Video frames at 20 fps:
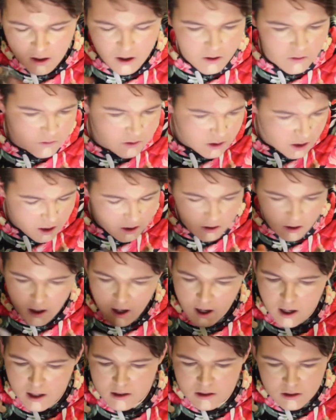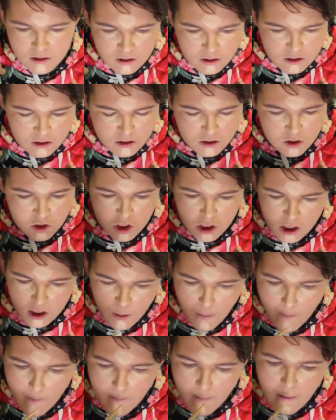nose, under eyes,
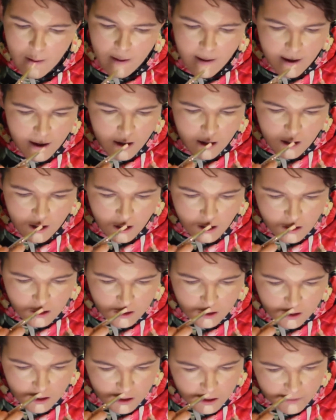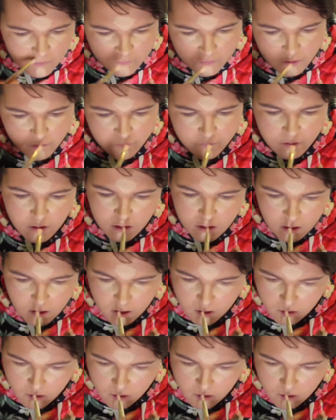chin, and if you're feeling a